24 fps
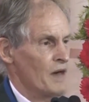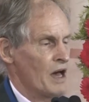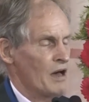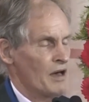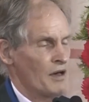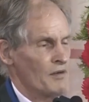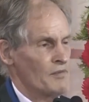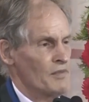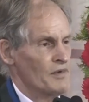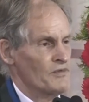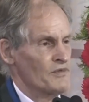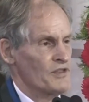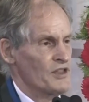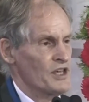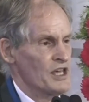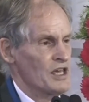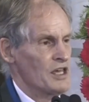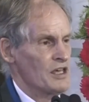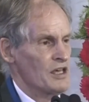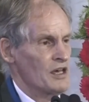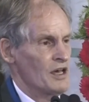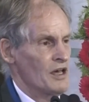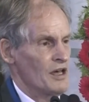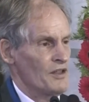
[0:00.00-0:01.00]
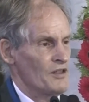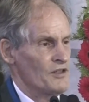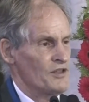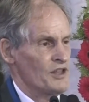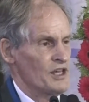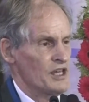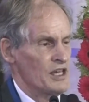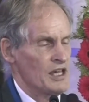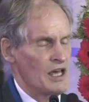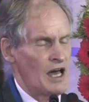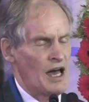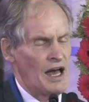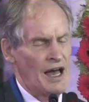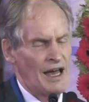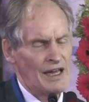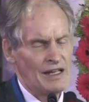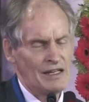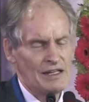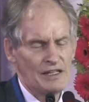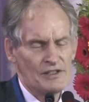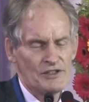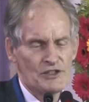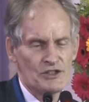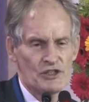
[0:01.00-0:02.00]

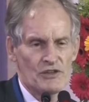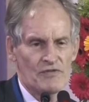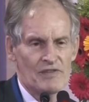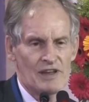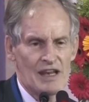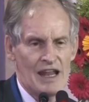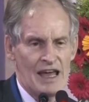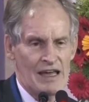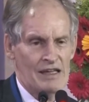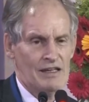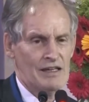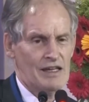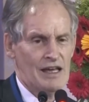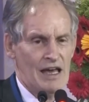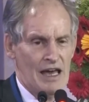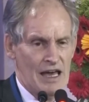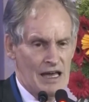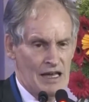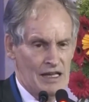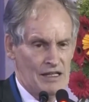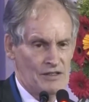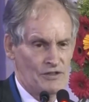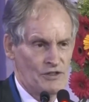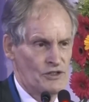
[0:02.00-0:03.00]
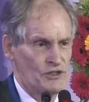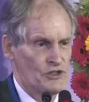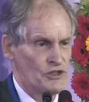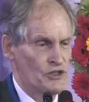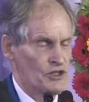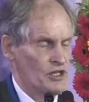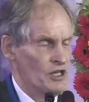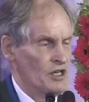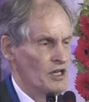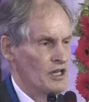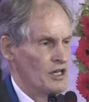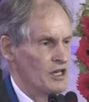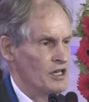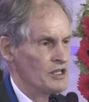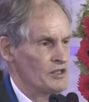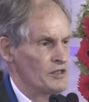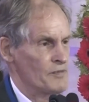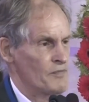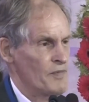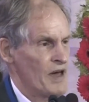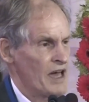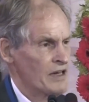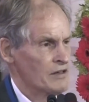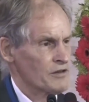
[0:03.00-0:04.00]
islets of Langerhans in the
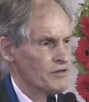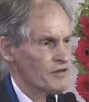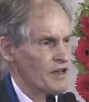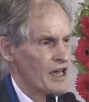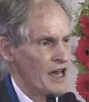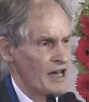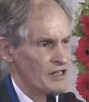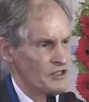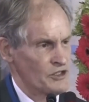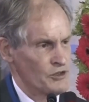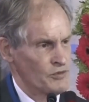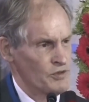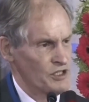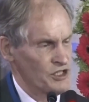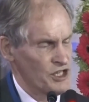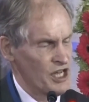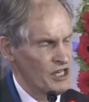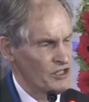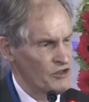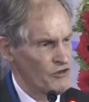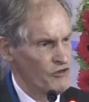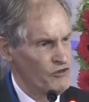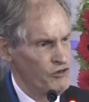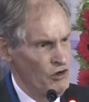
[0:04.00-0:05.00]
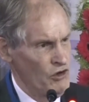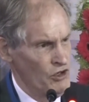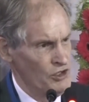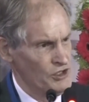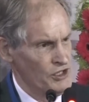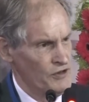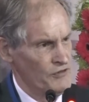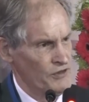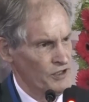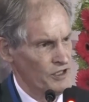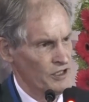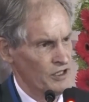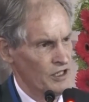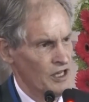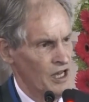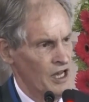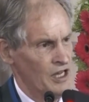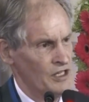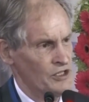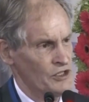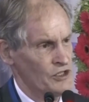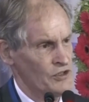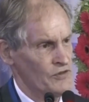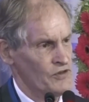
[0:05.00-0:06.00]
pancreas, which has four different
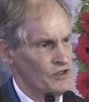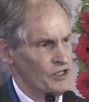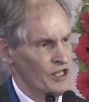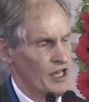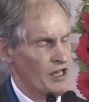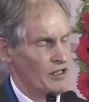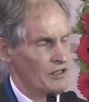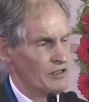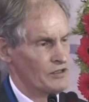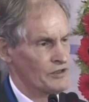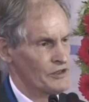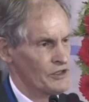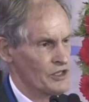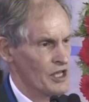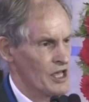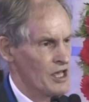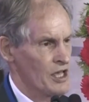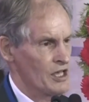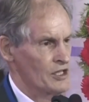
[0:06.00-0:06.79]
kinds of cells,